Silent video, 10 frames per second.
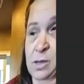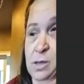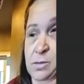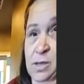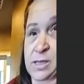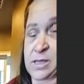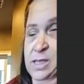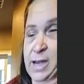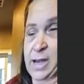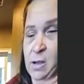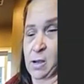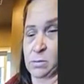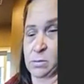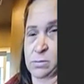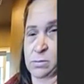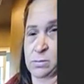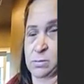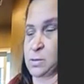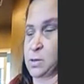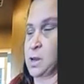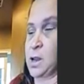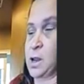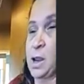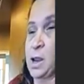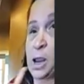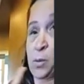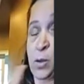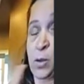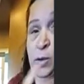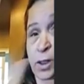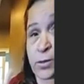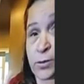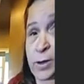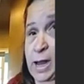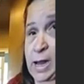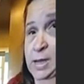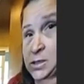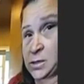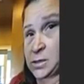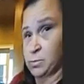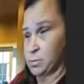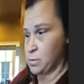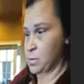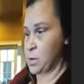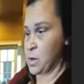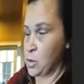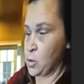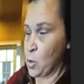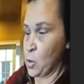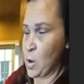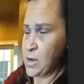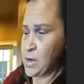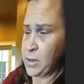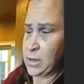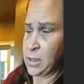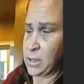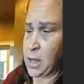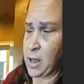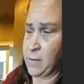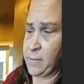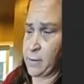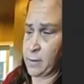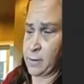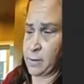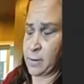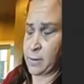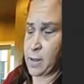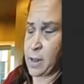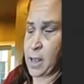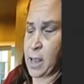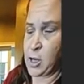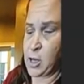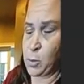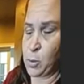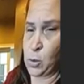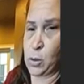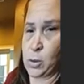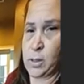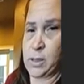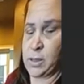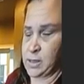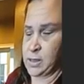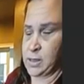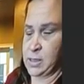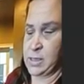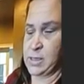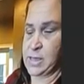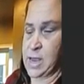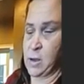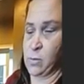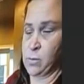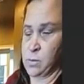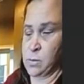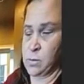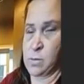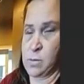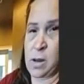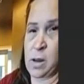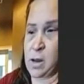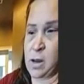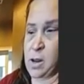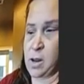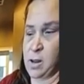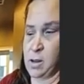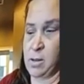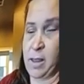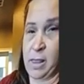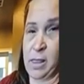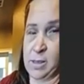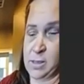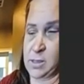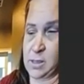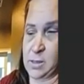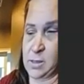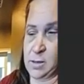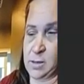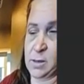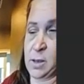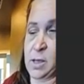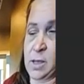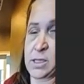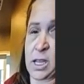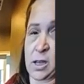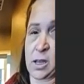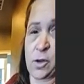inside out, and with your other hand, you go underneath the glove and you pull down like this, taking your